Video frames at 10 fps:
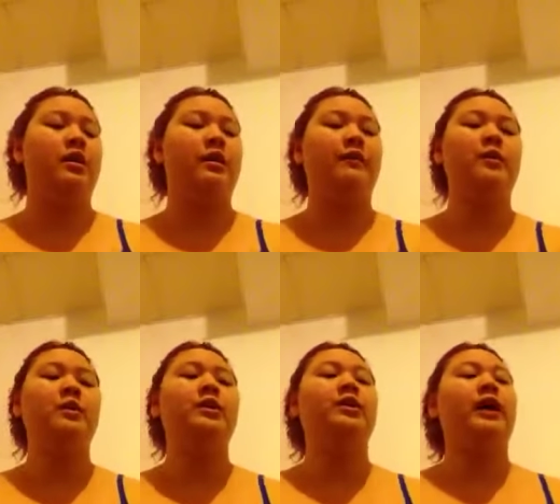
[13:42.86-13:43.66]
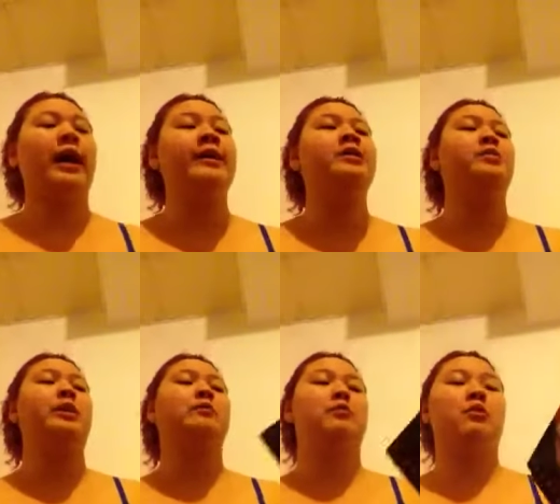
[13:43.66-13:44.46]
if you'd like to
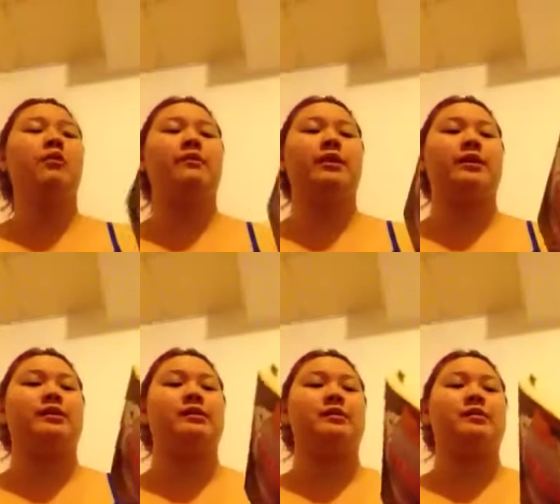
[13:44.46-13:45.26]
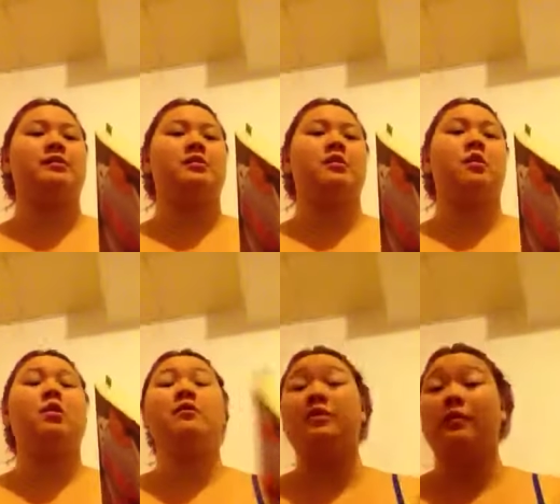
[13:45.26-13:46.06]
read more of this,
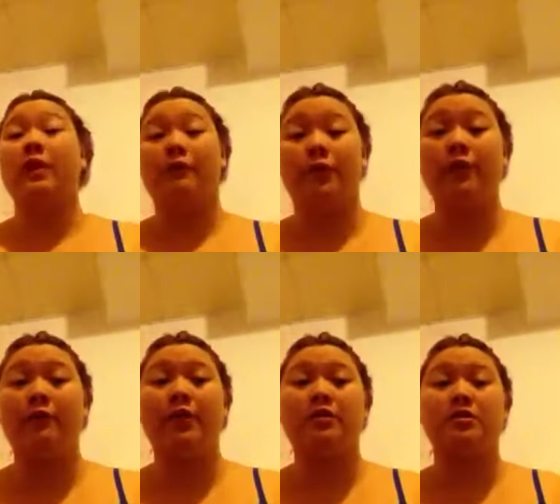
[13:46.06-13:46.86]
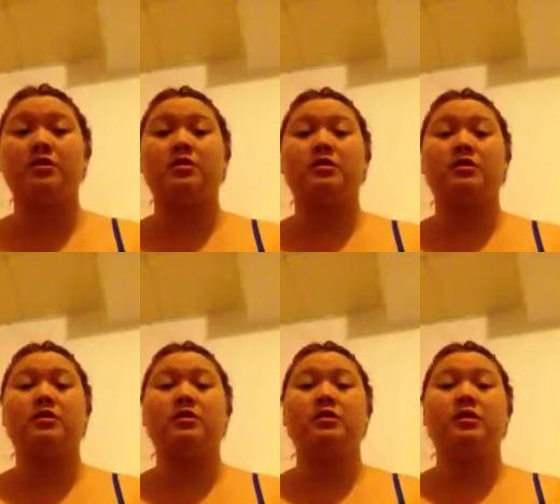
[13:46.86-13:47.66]
or if you found fan fictions,
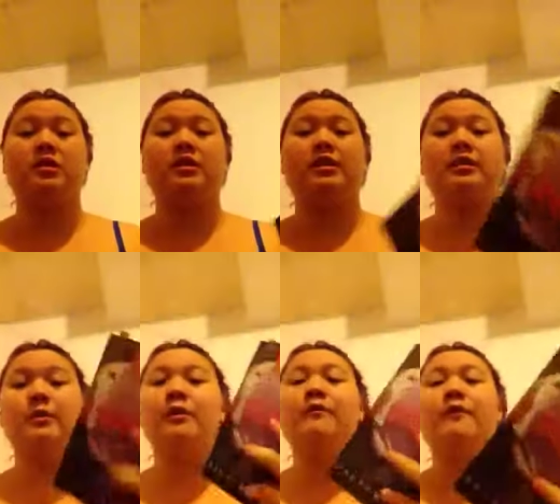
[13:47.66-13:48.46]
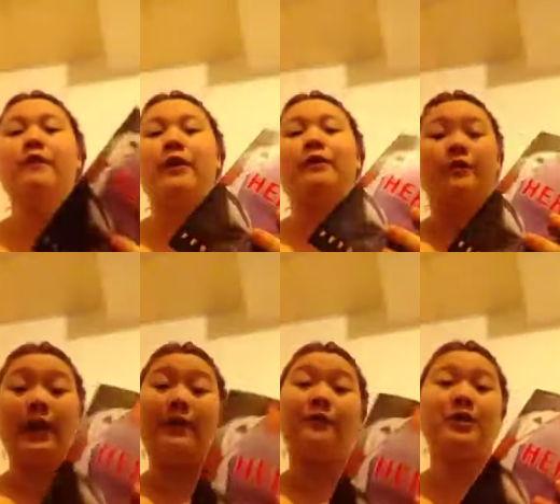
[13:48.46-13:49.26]
like tell me if you found
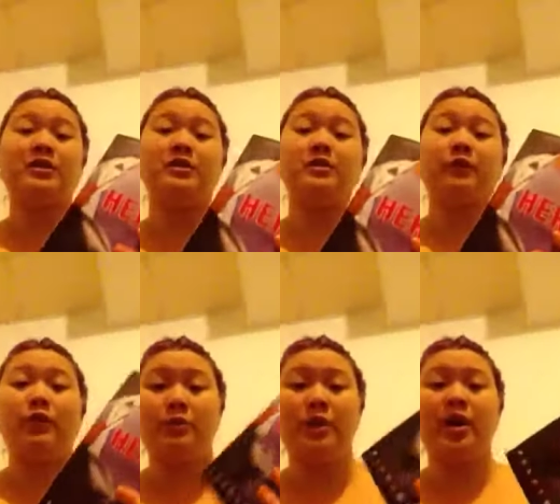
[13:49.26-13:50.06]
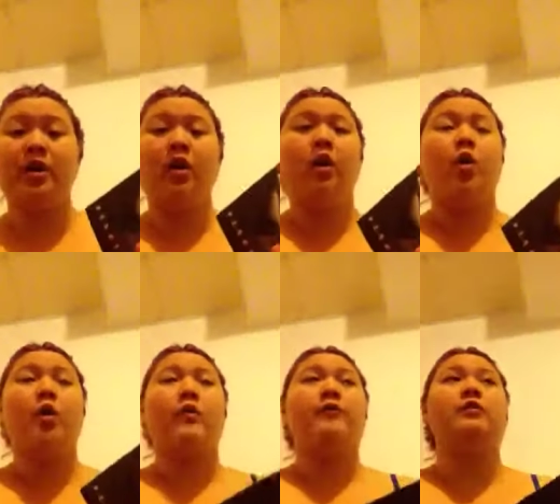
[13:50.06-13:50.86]
fan fictions for the book,
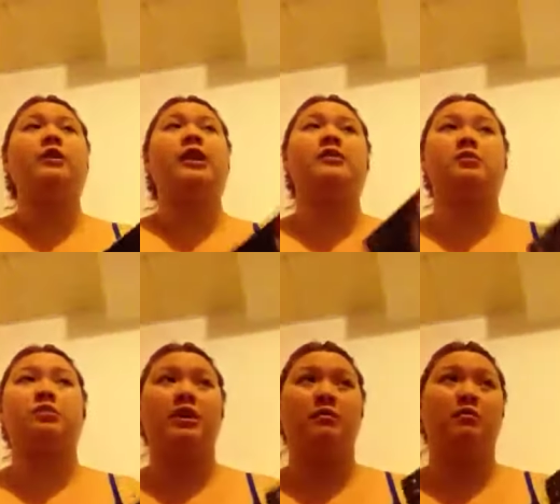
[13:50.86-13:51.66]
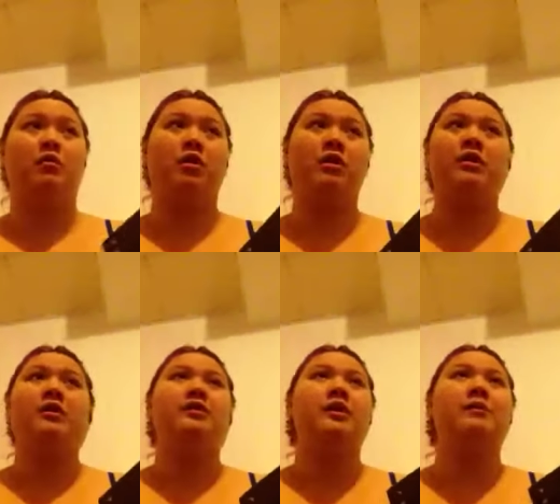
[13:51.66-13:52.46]
or if you'd like to read more.
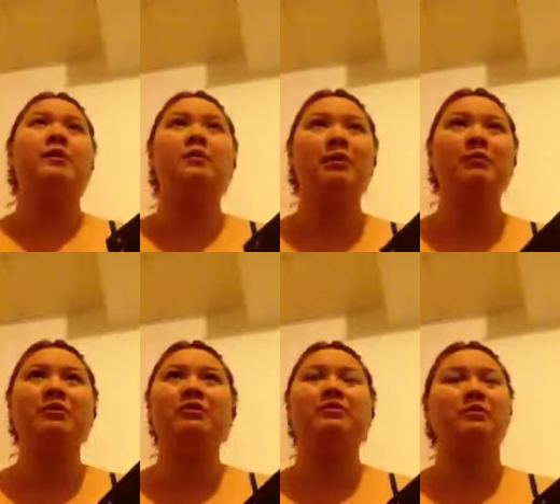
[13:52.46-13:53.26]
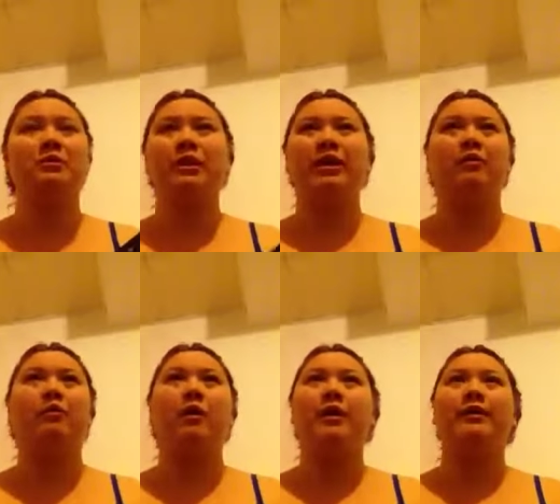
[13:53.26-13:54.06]
Tell me what would you like?
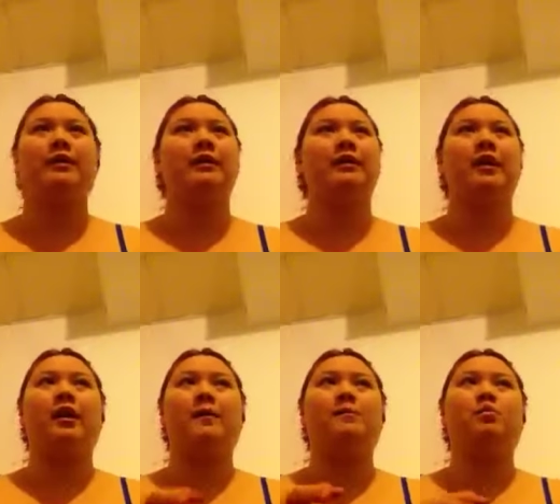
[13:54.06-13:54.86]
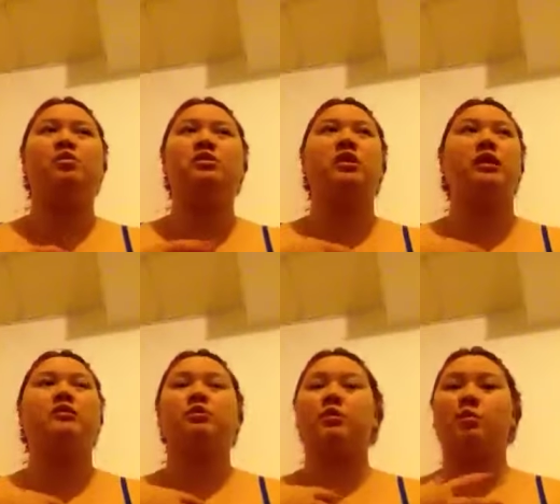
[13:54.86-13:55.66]
What um, would you like
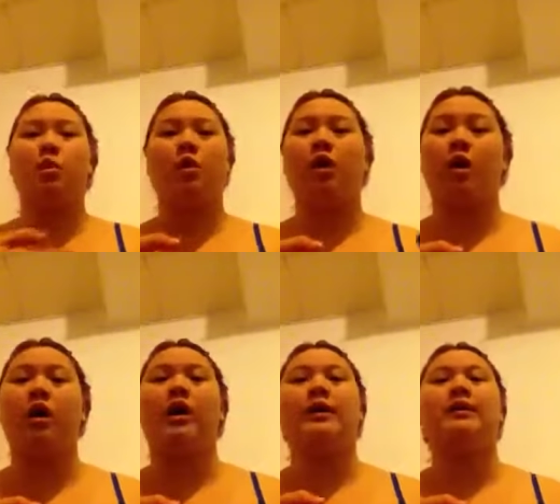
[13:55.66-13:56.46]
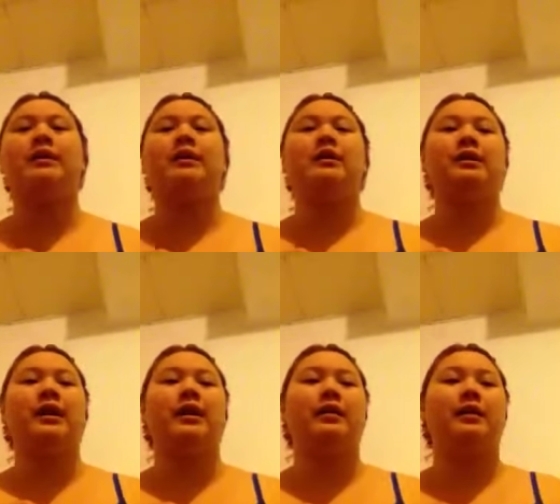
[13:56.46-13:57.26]
to read more on?
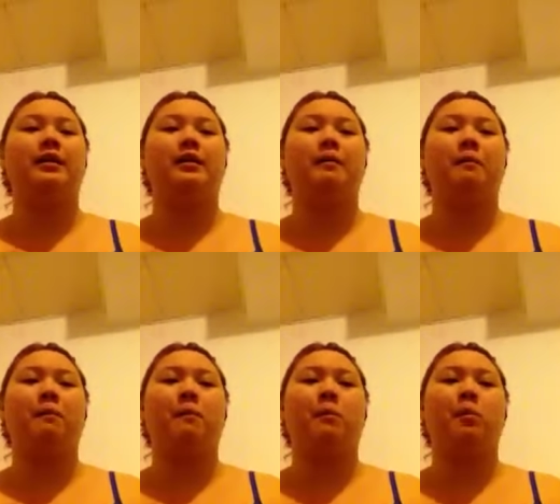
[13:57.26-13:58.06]
Like um,